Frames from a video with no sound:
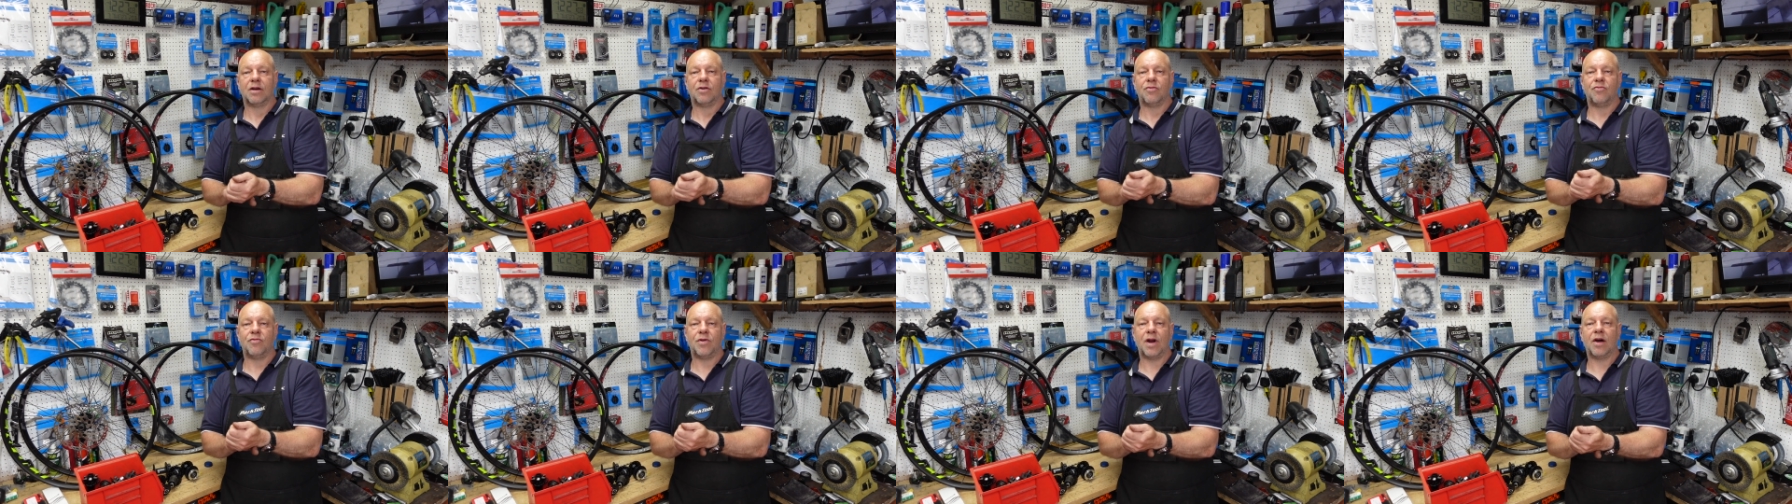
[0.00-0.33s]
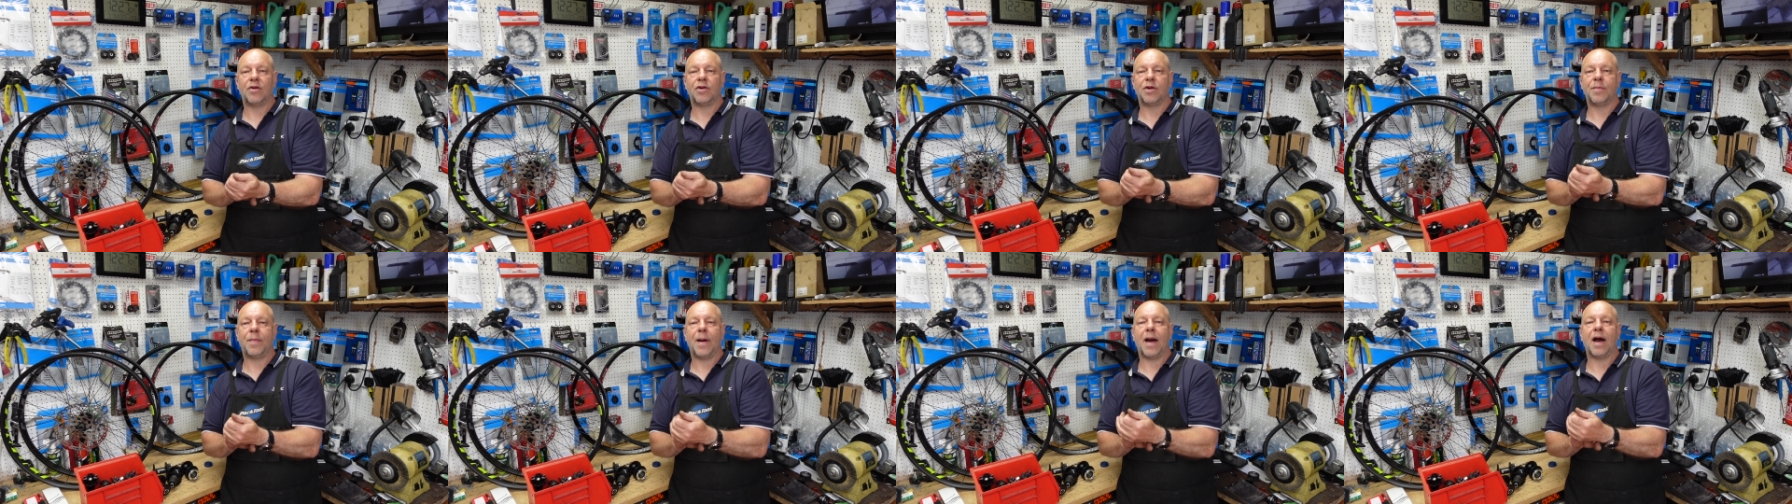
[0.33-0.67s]

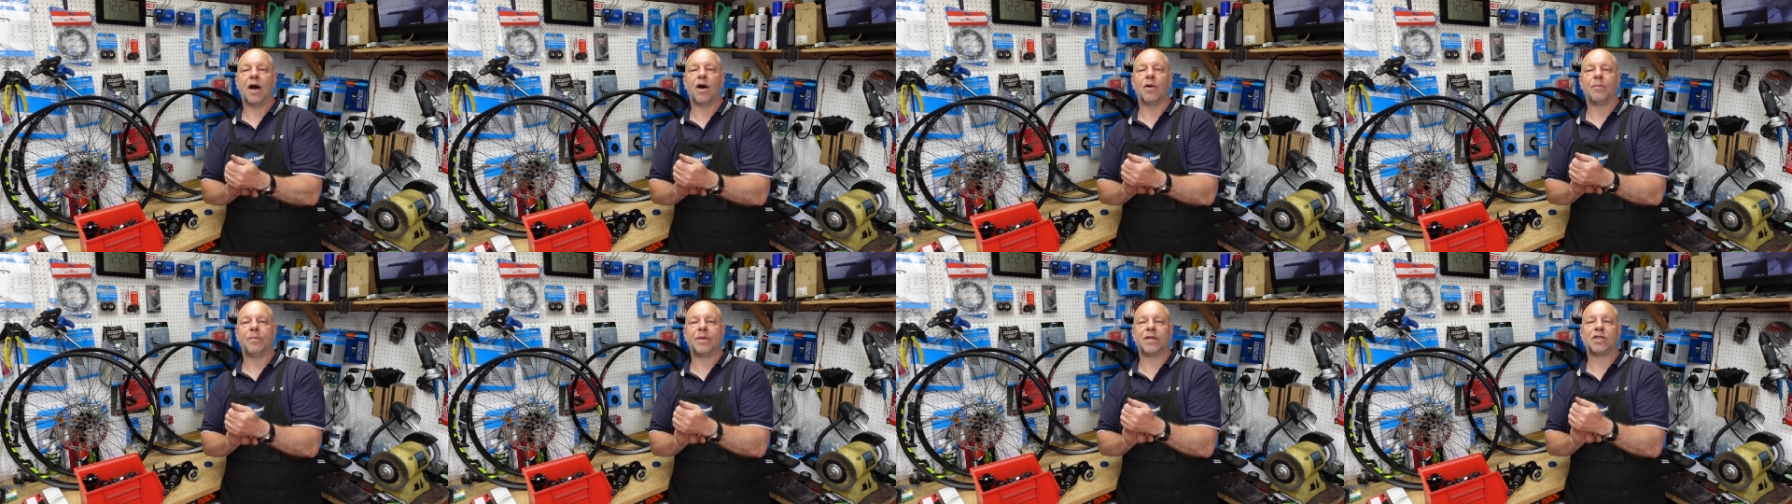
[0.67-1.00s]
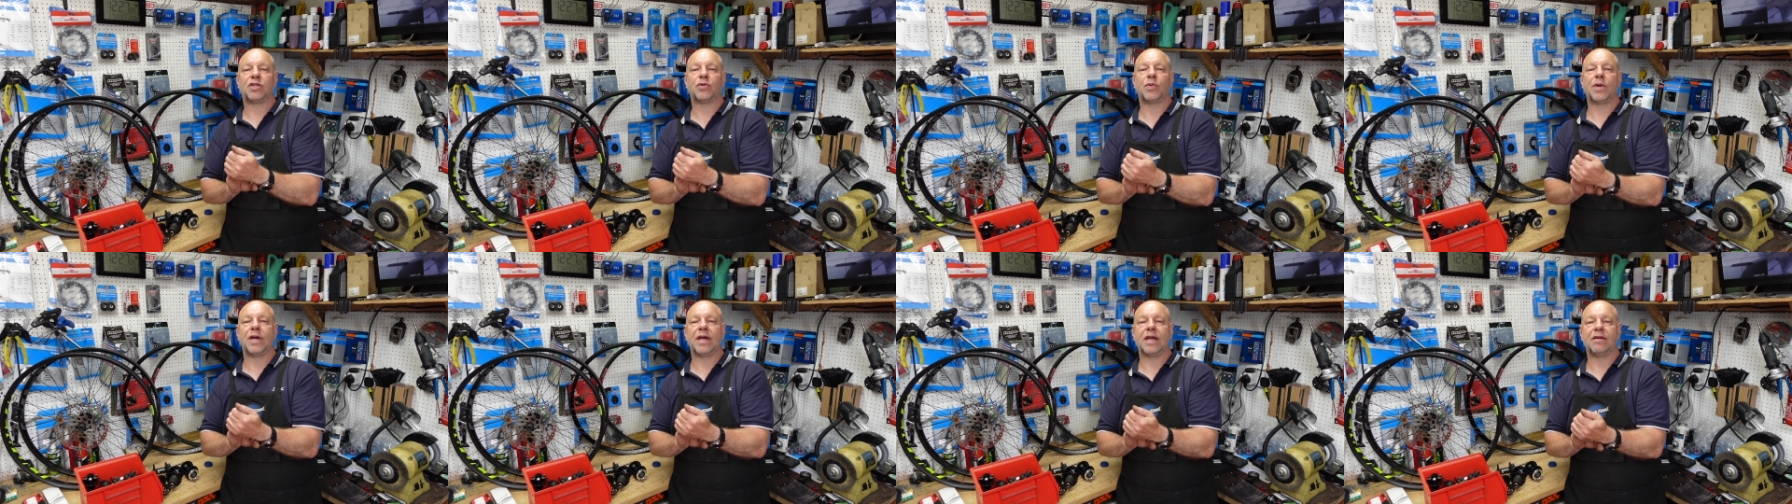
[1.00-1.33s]
roundabout
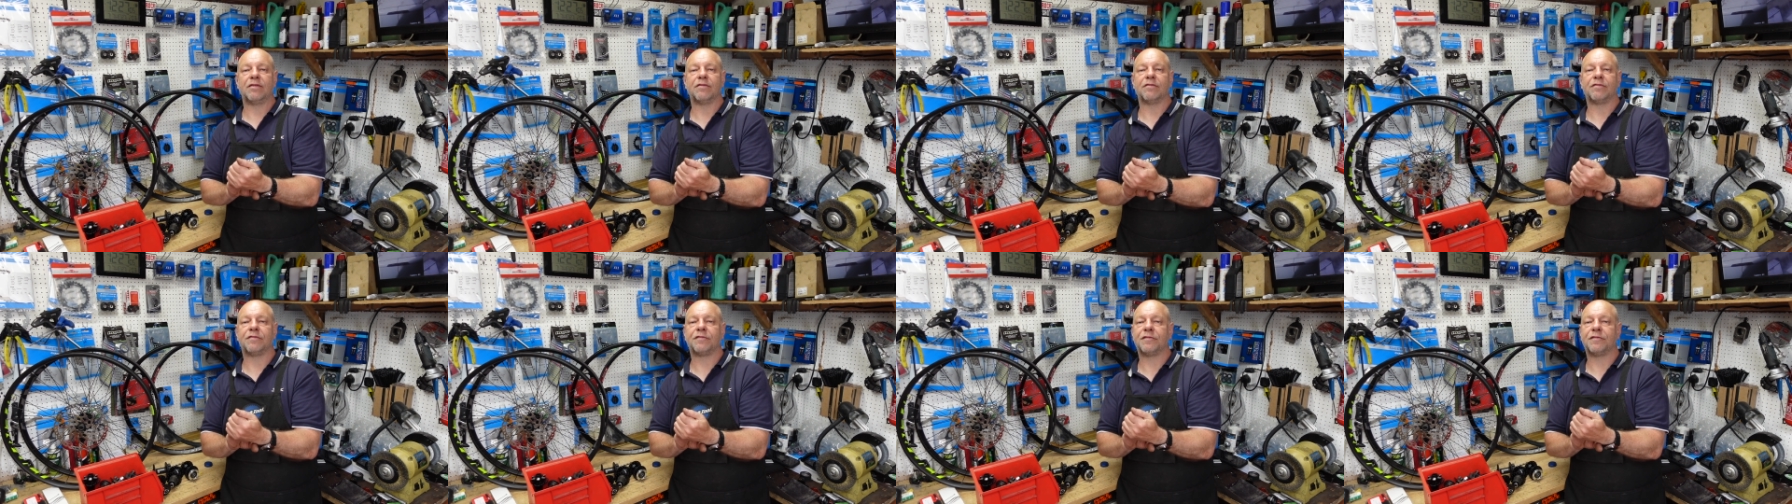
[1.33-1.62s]
between